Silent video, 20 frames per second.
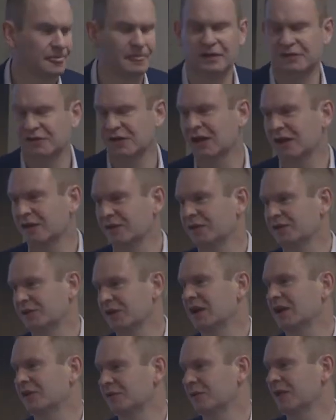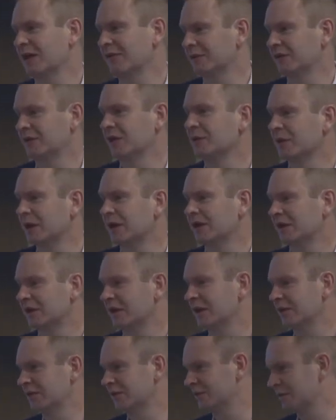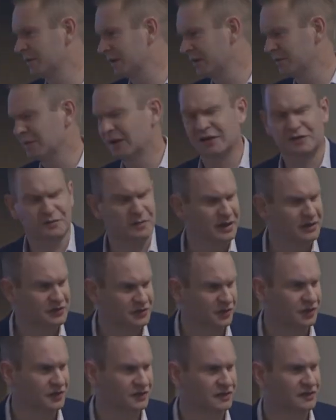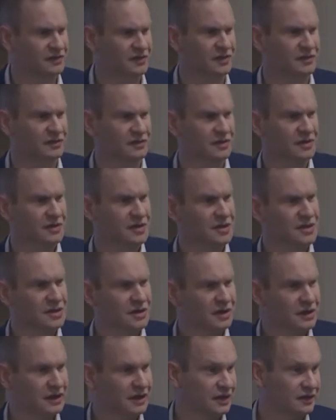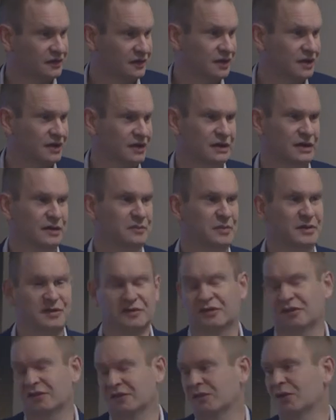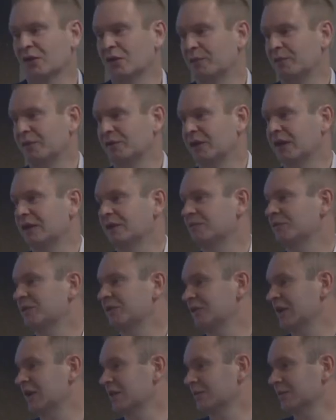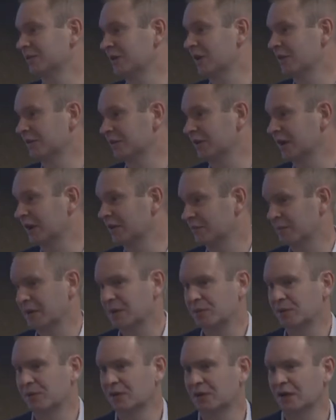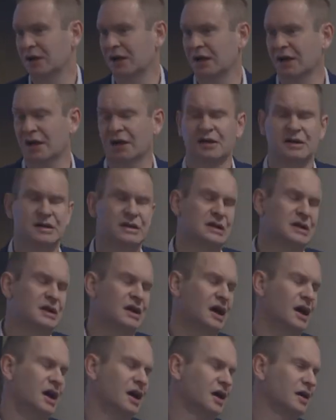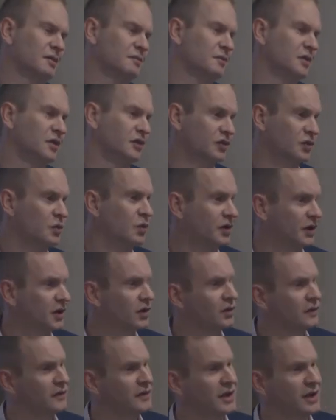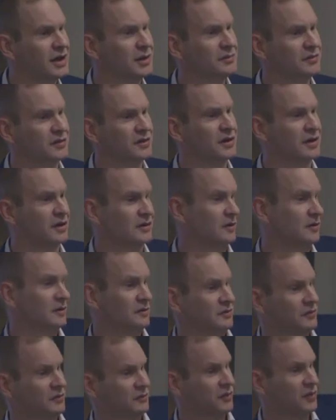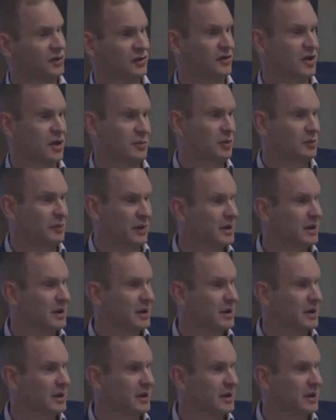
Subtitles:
the challenge with having so many many domain choices is you know, businesses have got to protect themselves against people squatting on names. You know, for example,